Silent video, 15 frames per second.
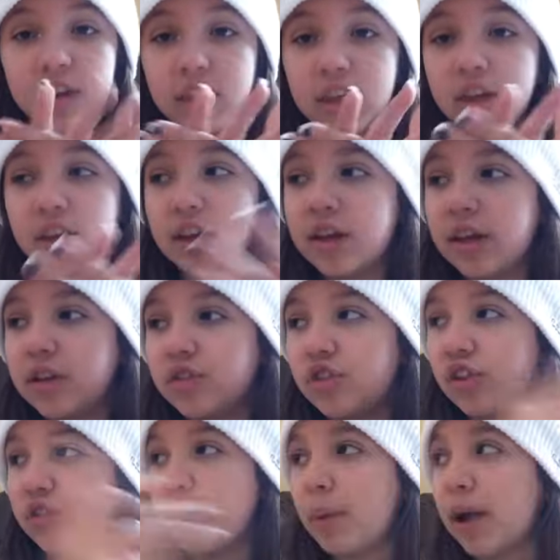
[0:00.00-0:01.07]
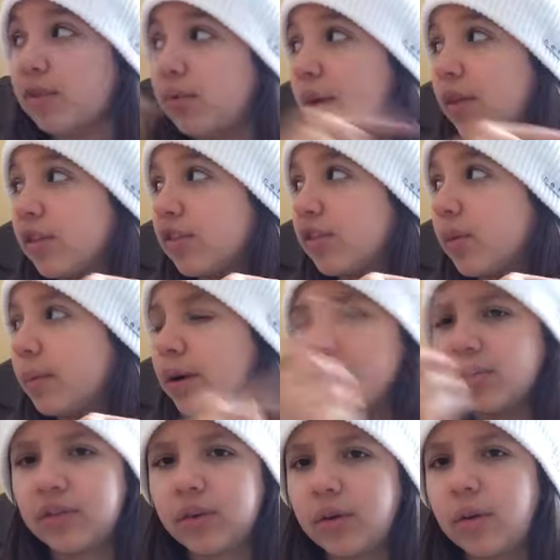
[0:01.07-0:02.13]
He just passed away this
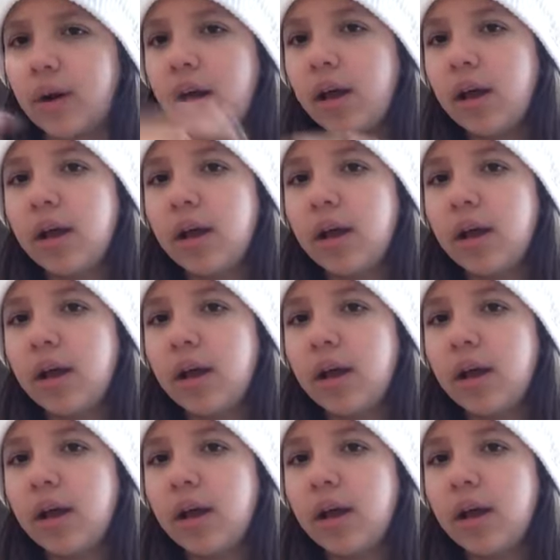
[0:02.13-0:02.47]
summer, so